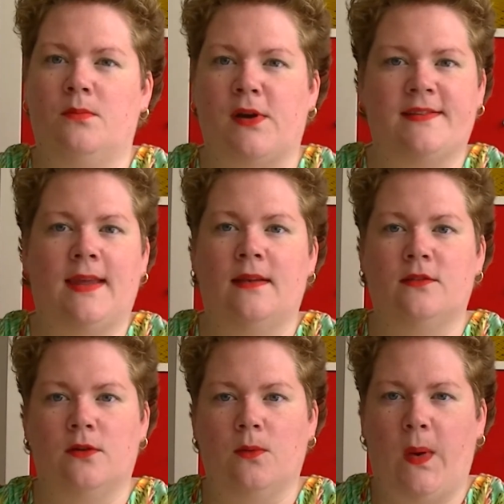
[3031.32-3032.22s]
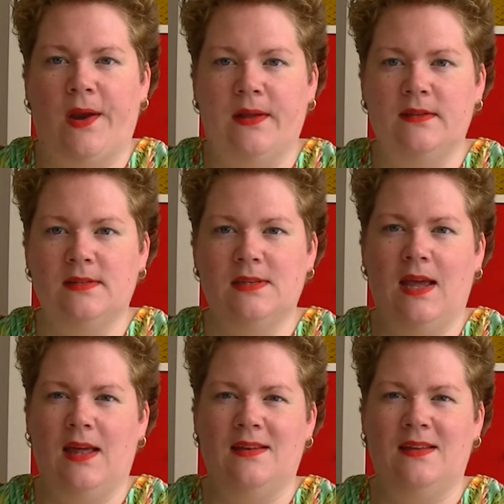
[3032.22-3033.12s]
breast cancer awareness,
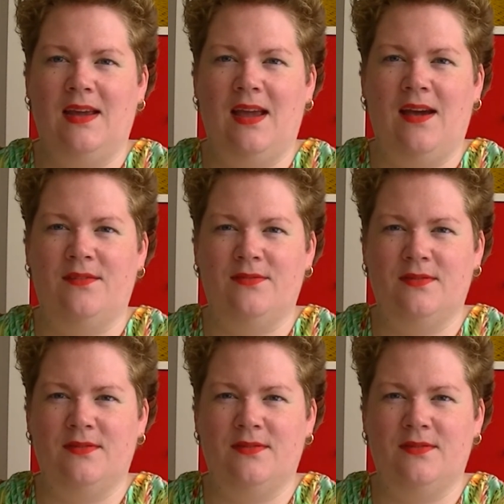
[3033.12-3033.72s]
and they have